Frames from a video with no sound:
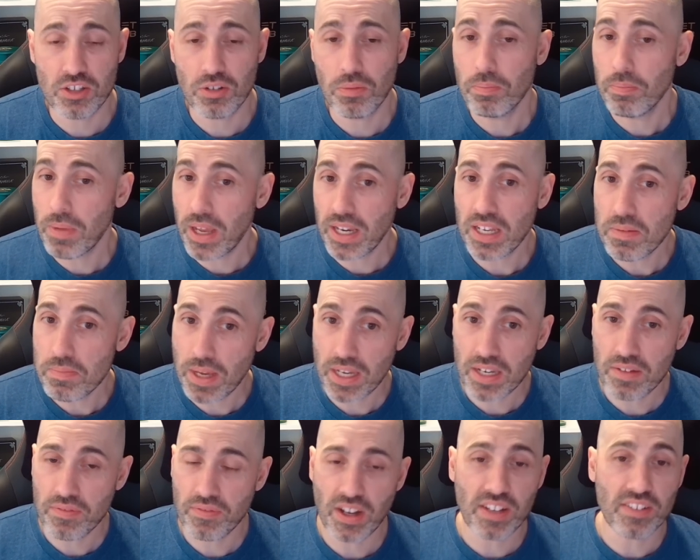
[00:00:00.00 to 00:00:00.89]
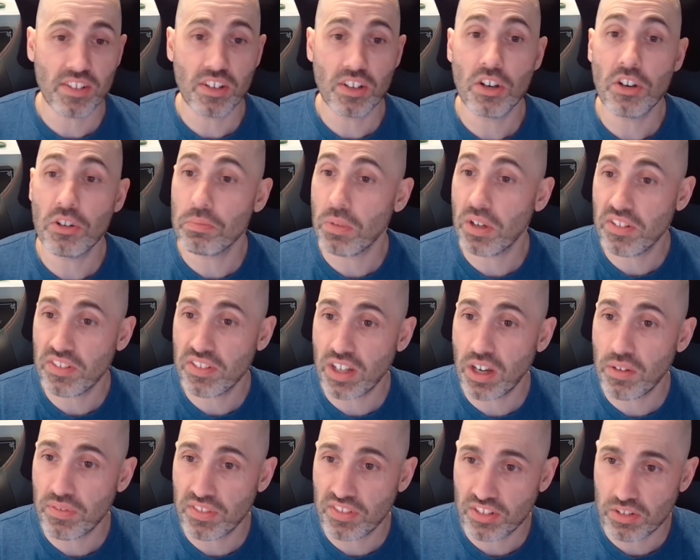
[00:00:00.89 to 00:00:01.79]
many fans, including
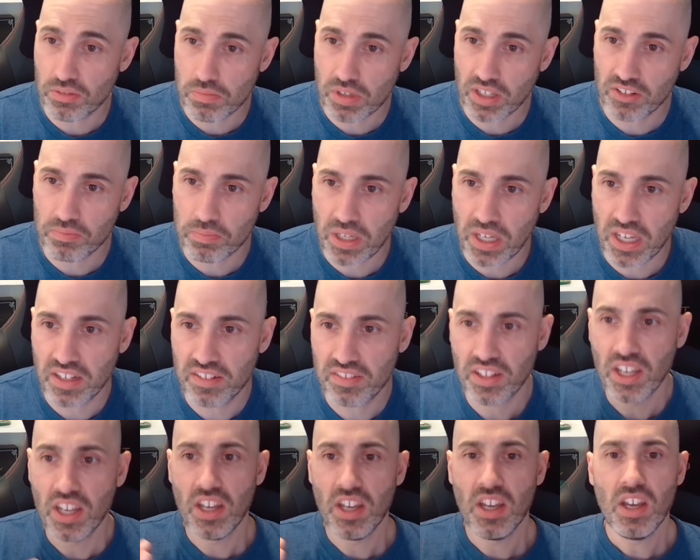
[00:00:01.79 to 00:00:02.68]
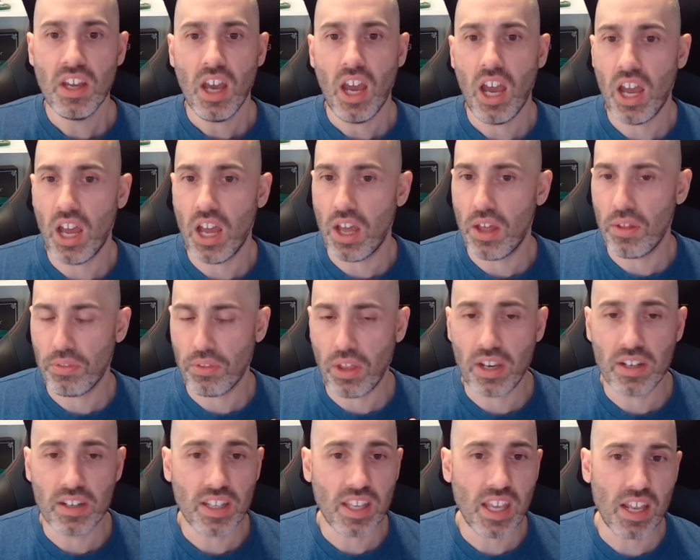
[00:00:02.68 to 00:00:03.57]
myself in some aspects.
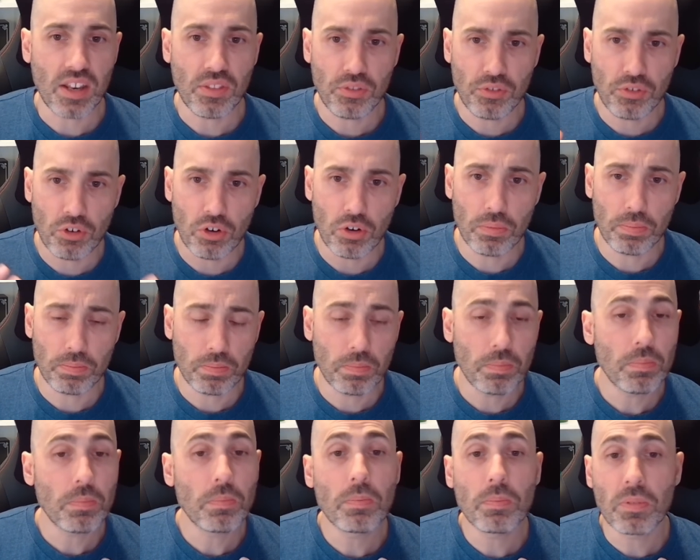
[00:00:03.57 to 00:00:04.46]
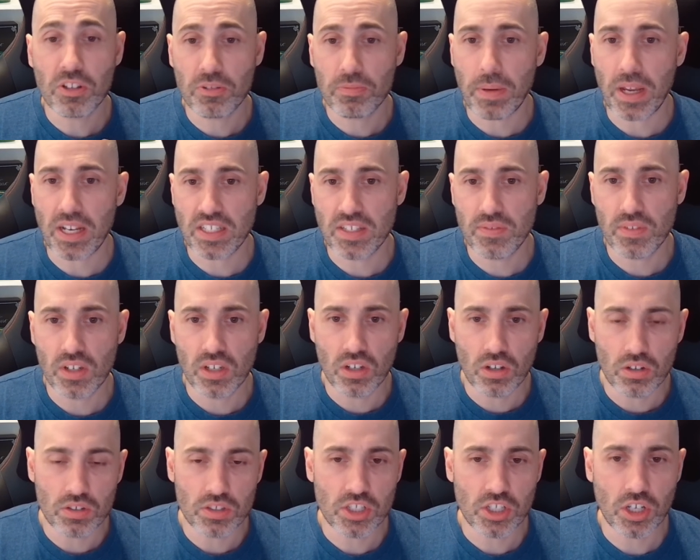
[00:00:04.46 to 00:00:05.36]
And again, through a perspective, a
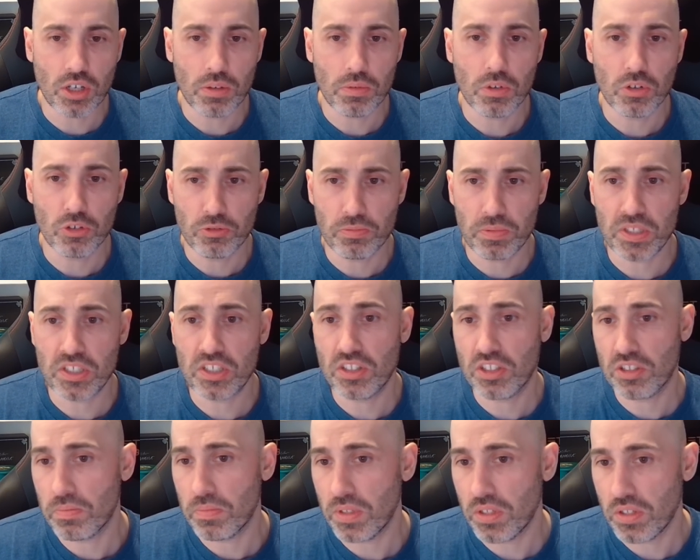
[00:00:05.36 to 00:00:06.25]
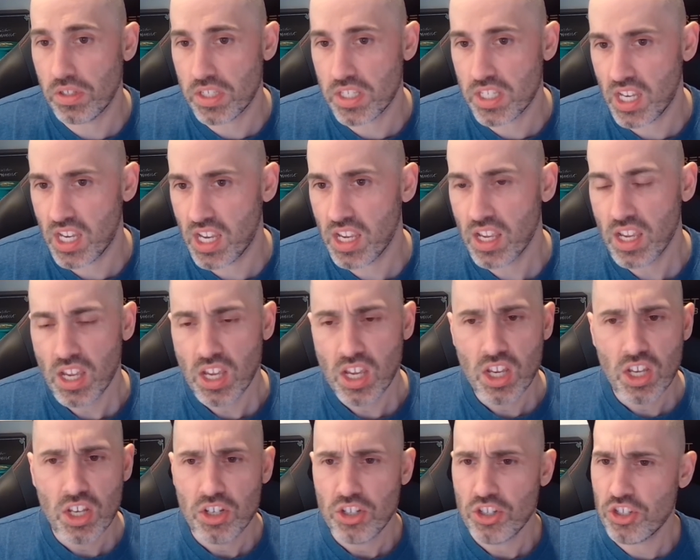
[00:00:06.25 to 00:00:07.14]
long time contributor to the community,
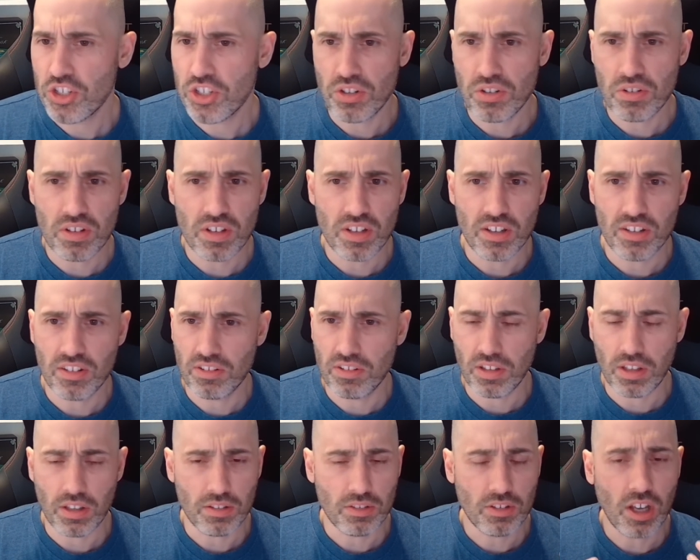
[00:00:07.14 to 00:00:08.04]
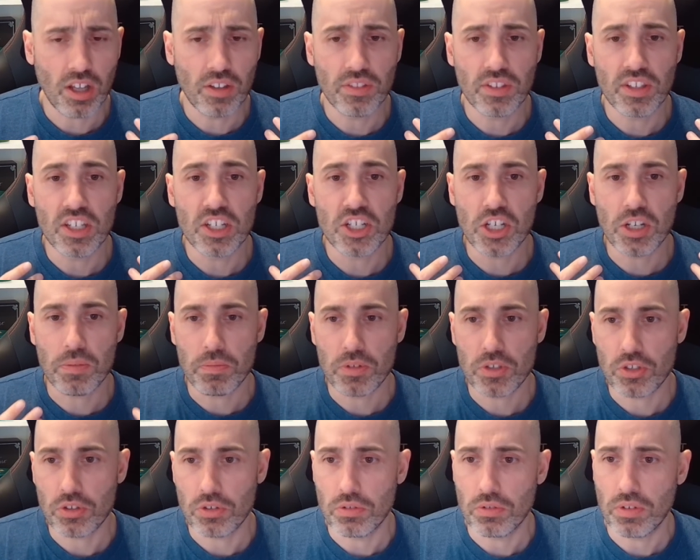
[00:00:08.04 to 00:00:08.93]
Stuart has done the Shenmue
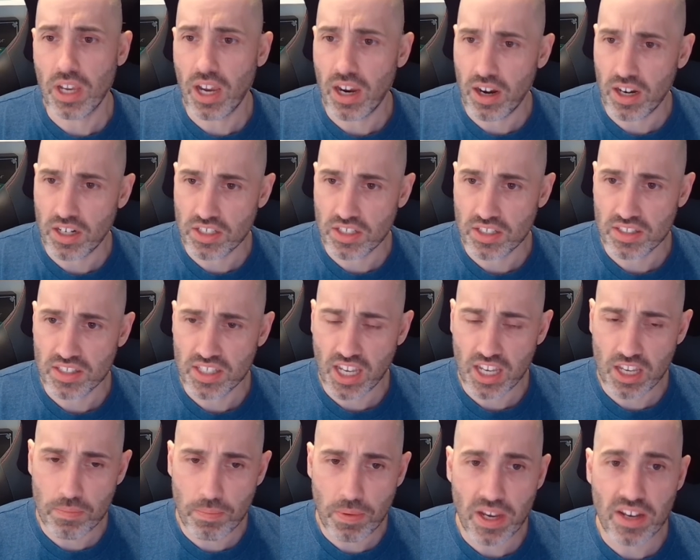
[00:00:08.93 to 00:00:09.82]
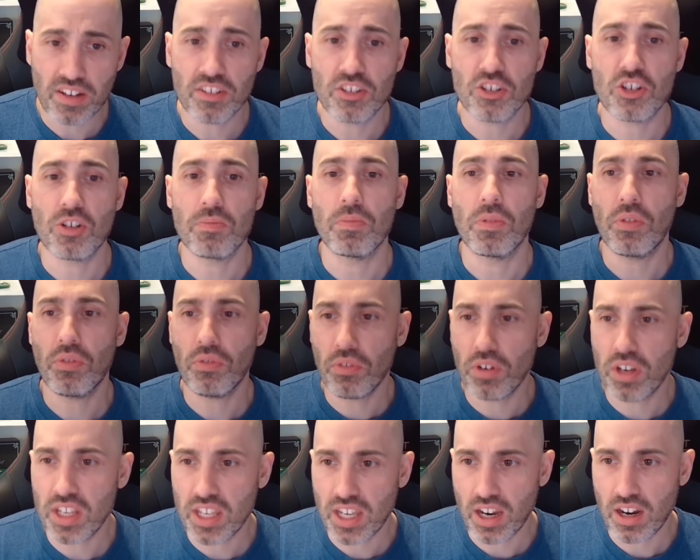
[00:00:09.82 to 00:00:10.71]
2 character database, the Shenmue
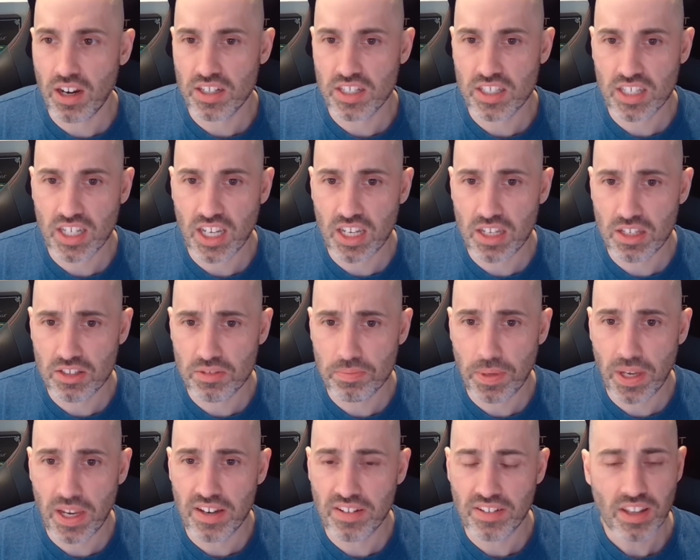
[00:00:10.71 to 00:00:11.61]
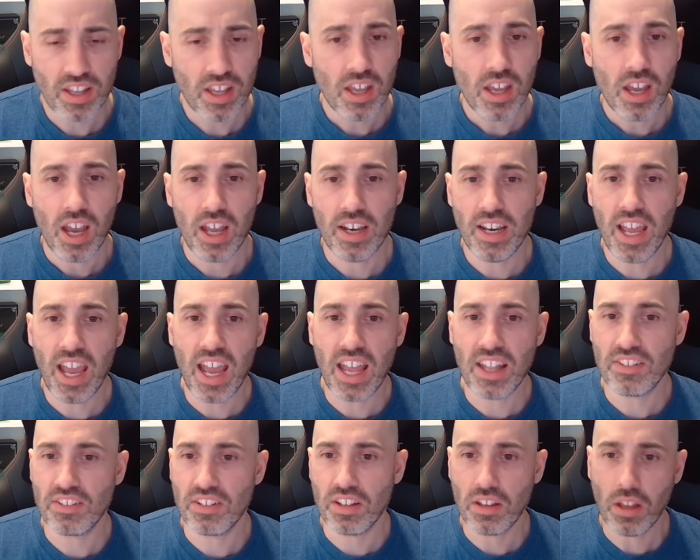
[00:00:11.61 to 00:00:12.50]
3 character database, and
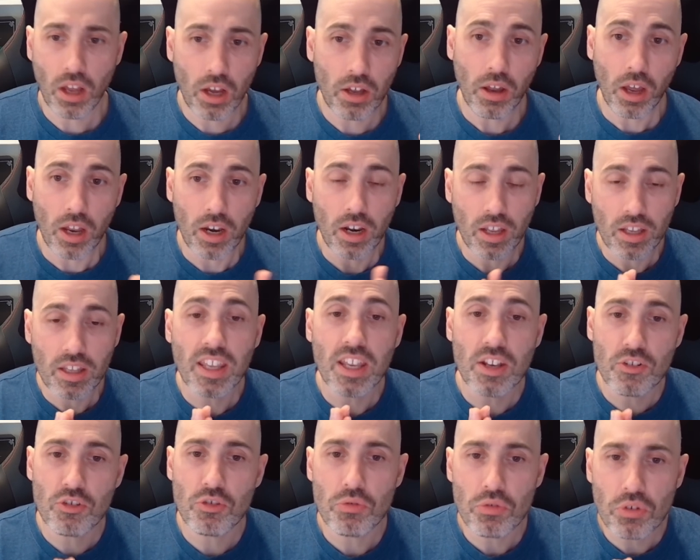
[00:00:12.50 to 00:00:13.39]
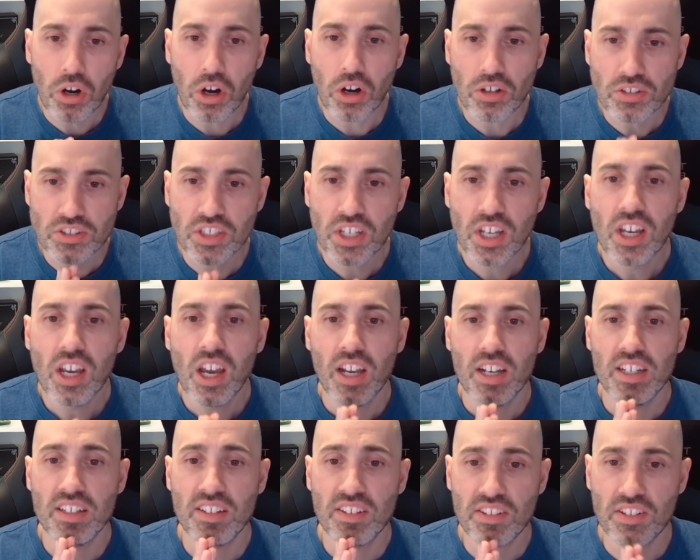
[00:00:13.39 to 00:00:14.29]
has, I kid you not,
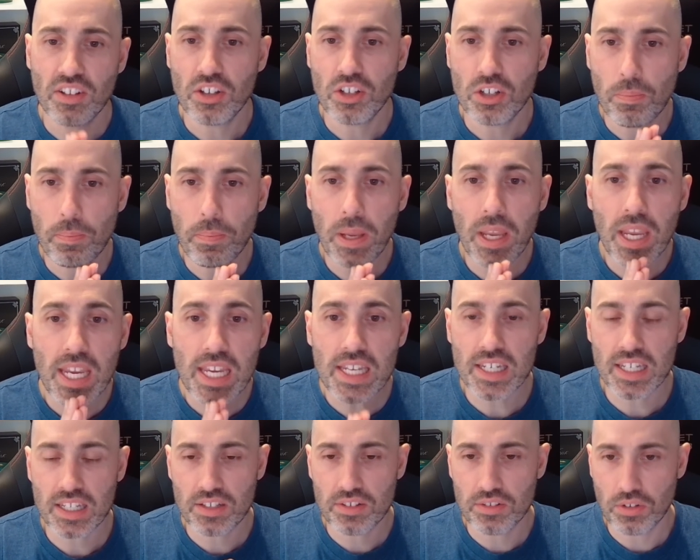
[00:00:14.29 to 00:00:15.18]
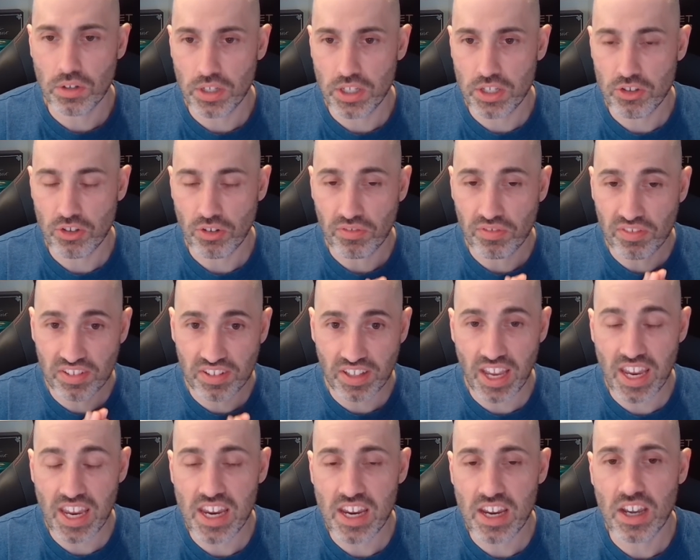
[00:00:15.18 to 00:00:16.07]
an encyclopedic knowledge of
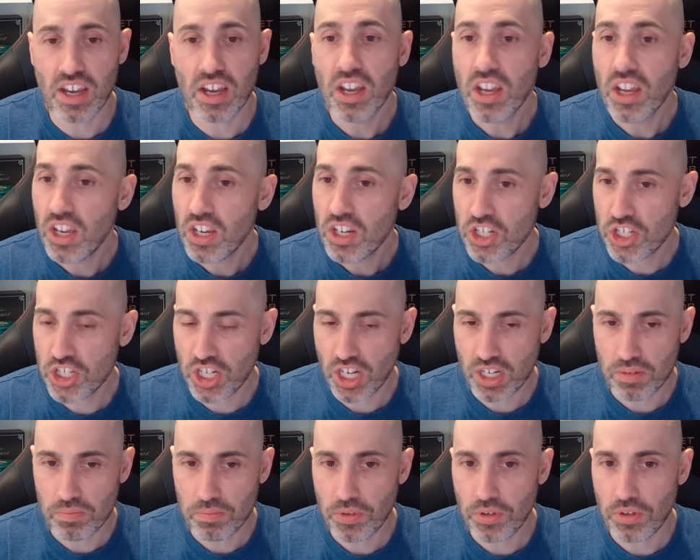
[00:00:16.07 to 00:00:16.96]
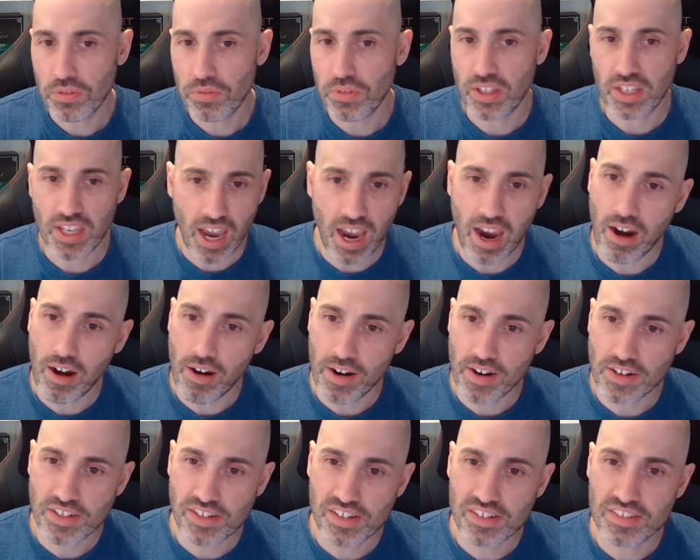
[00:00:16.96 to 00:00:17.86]
Sega, Shenmue, the
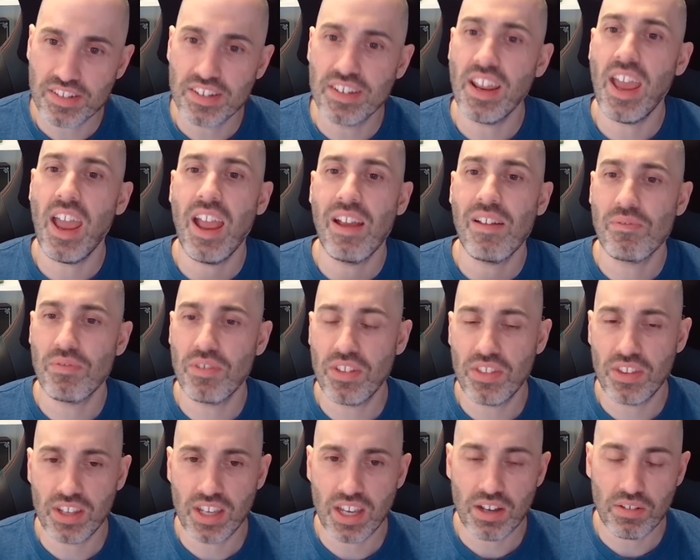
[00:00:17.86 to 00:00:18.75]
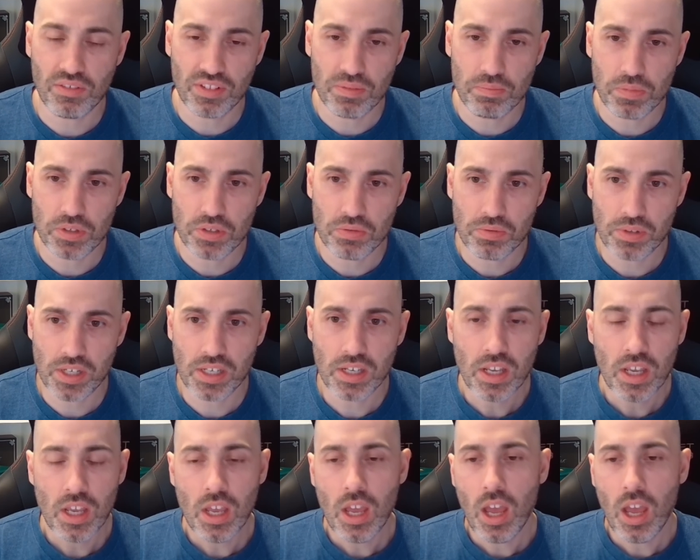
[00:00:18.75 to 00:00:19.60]
characters, and everything else in between.